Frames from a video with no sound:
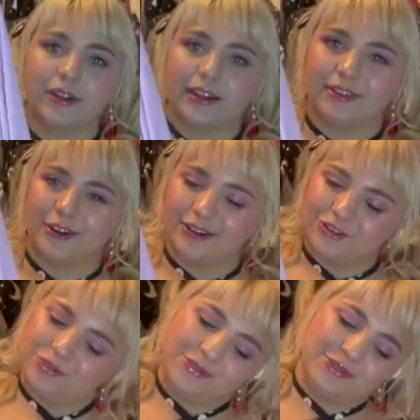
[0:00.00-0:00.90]
in the
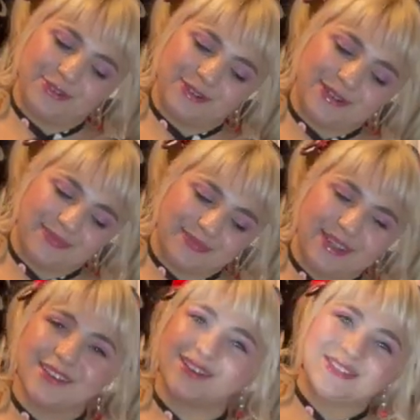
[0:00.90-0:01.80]
Harajuku store.
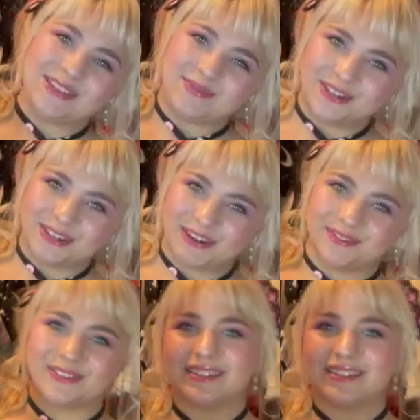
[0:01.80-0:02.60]
So I'm very grateful to